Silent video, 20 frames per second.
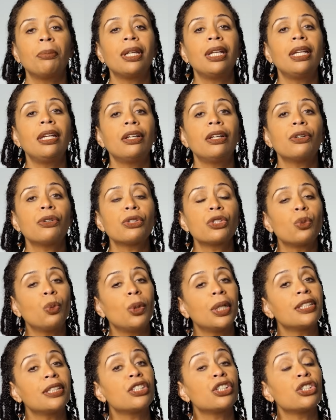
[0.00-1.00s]
But here's
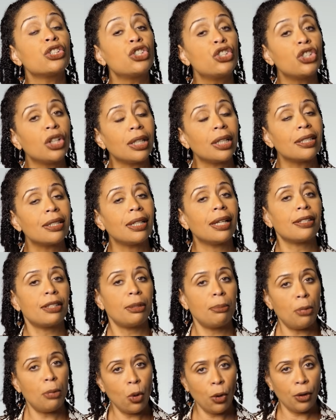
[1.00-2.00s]
what's just as
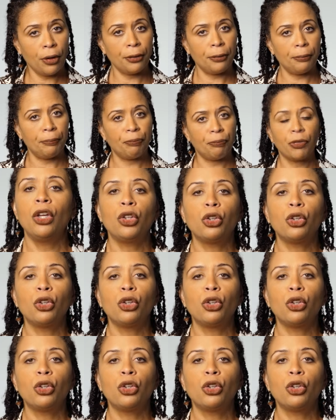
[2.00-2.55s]
important.